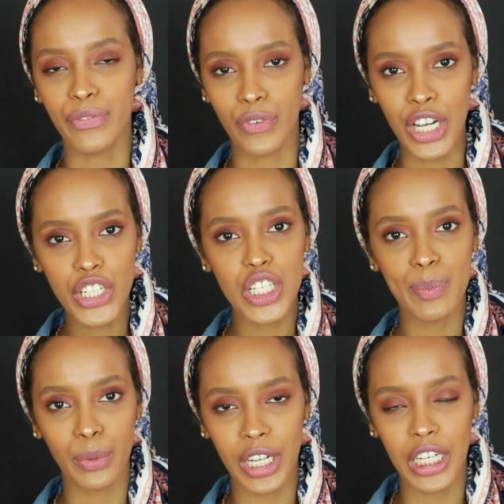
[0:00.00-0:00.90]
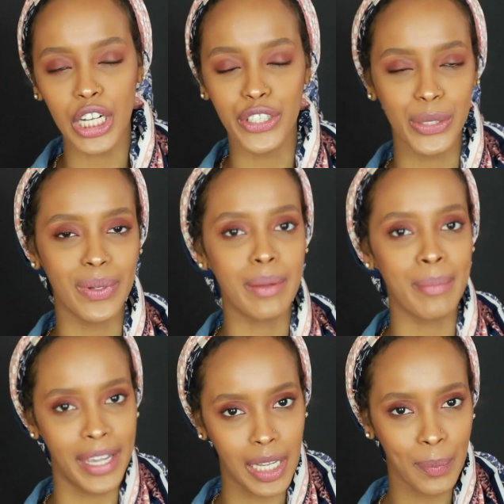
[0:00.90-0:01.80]
fresh spring dewy
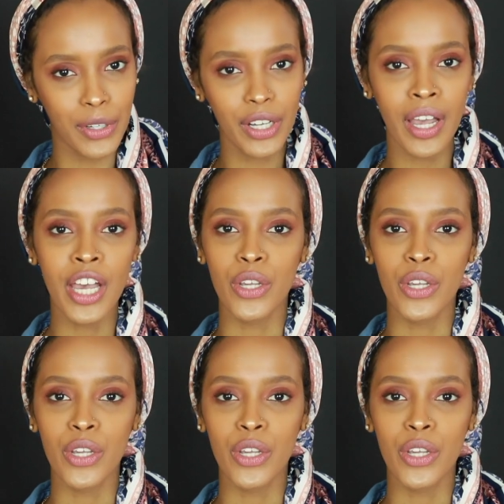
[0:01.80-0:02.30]
makeup look